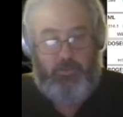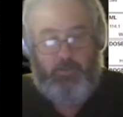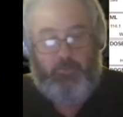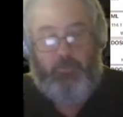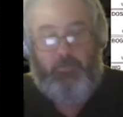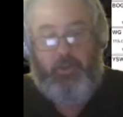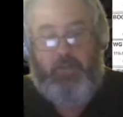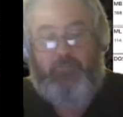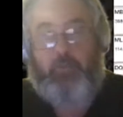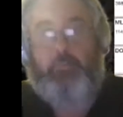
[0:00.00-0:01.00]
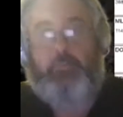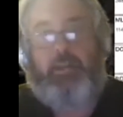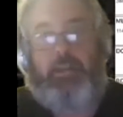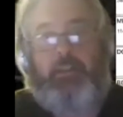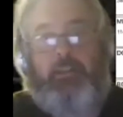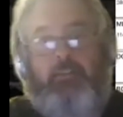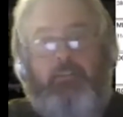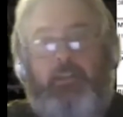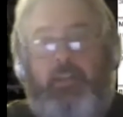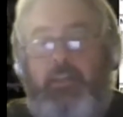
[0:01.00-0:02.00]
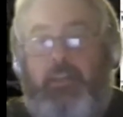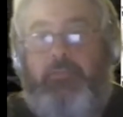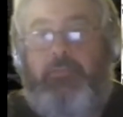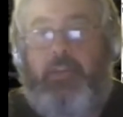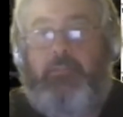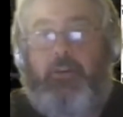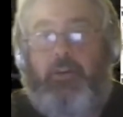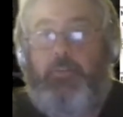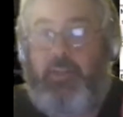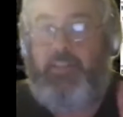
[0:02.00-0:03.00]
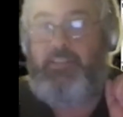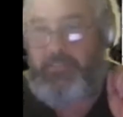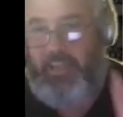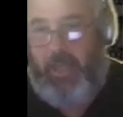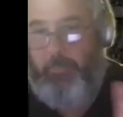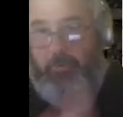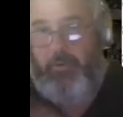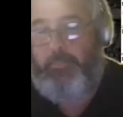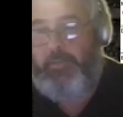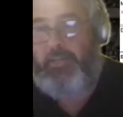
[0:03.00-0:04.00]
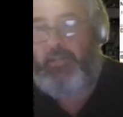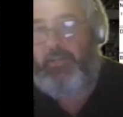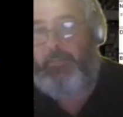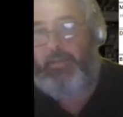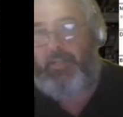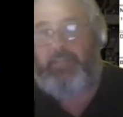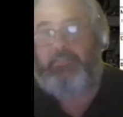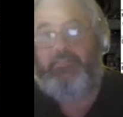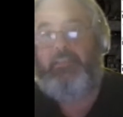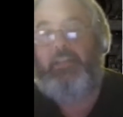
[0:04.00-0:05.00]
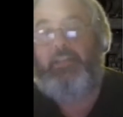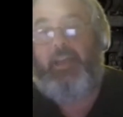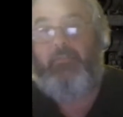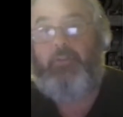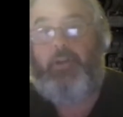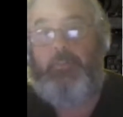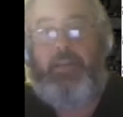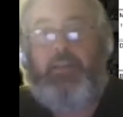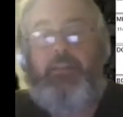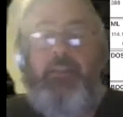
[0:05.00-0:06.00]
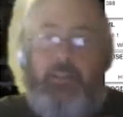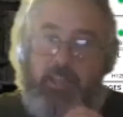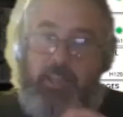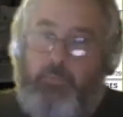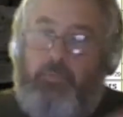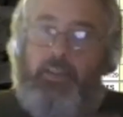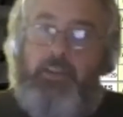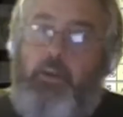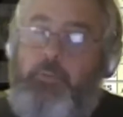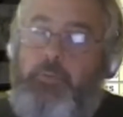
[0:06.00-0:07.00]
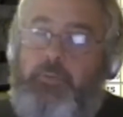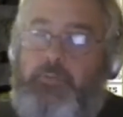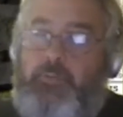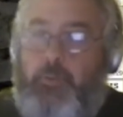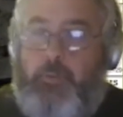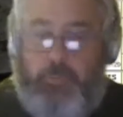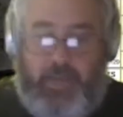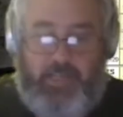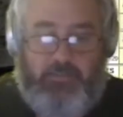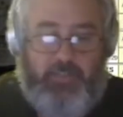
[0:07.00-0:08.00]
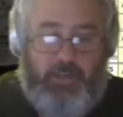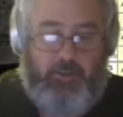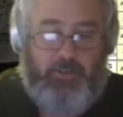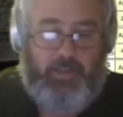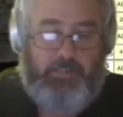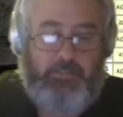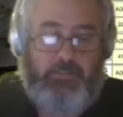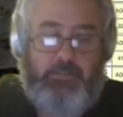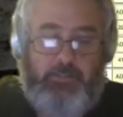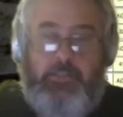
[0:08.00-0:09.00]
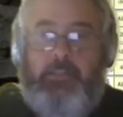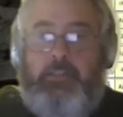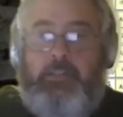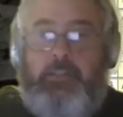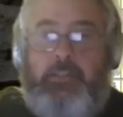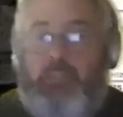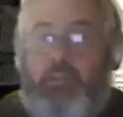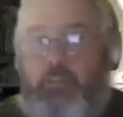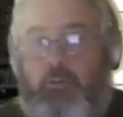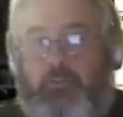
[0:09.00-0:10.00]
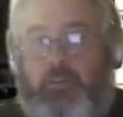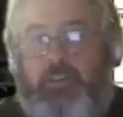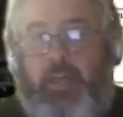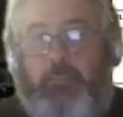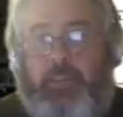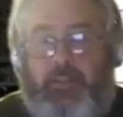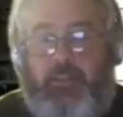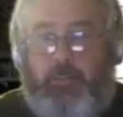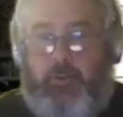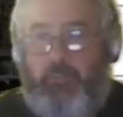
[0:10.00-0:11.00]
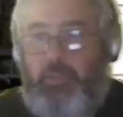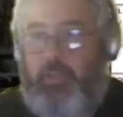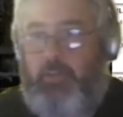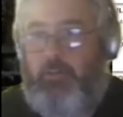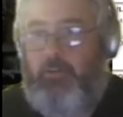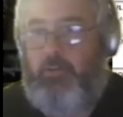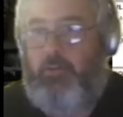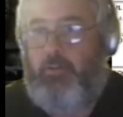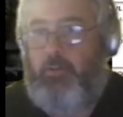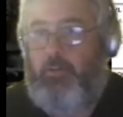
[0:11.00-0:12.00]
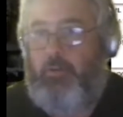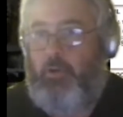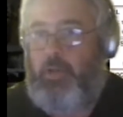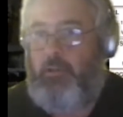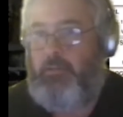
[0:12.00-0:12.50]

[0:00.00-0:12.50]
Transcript: we've got our flight plan here on the left-hand side. We can just tap on a particular place in our flight plan. It will then open the terminal page for that location. So if I tap down the bottom here on Wagga,